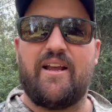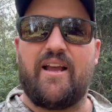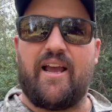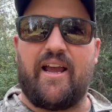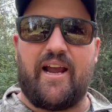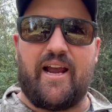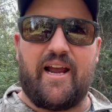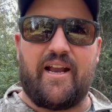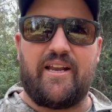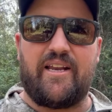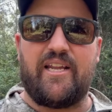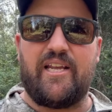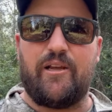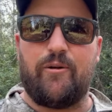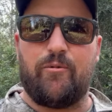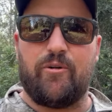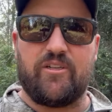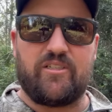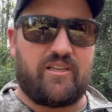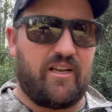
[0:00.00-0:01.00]
and he
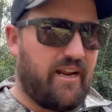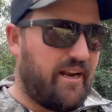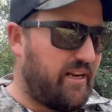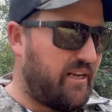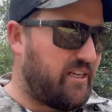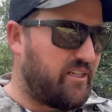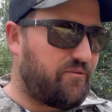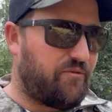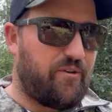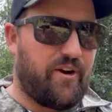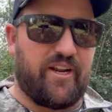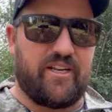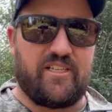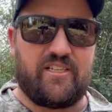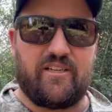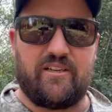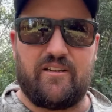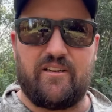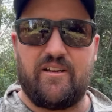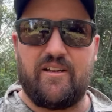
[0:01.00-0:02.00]
was letting his friends
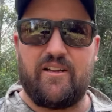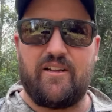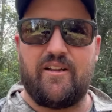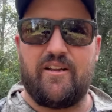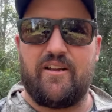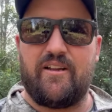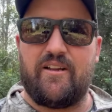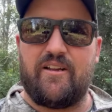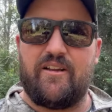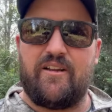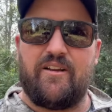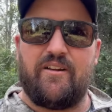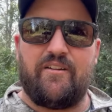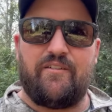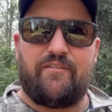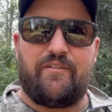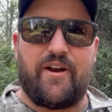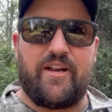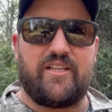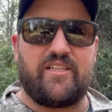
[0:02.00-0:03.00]

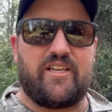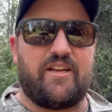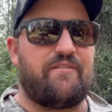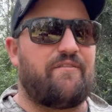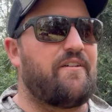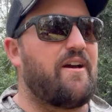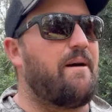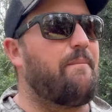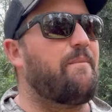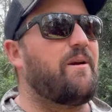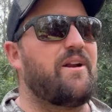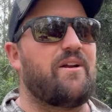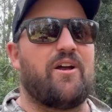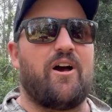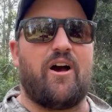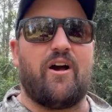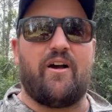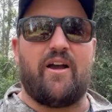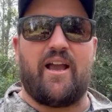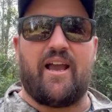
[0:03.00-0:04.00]
and family
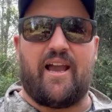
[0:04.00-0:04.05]
know.